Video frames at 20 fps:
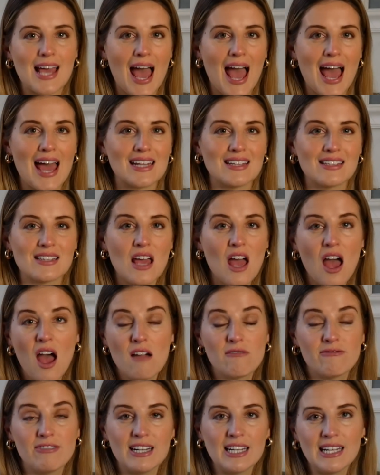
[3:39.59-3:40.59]
and
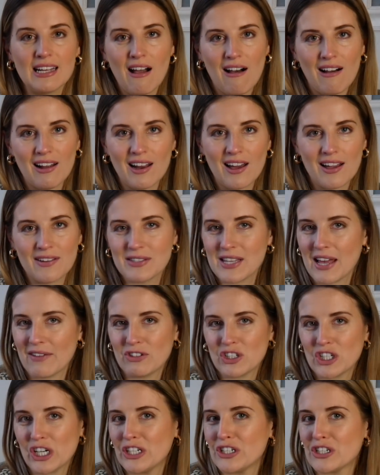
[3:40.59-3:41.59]
really our lives
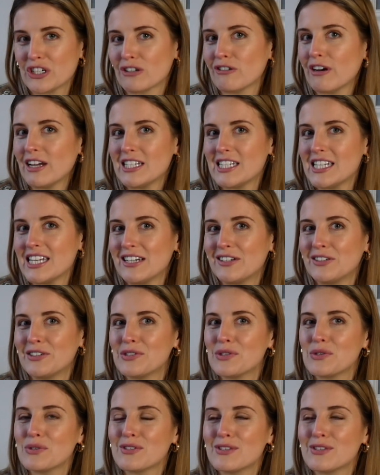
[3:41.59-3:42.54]
haven't changed a great deal.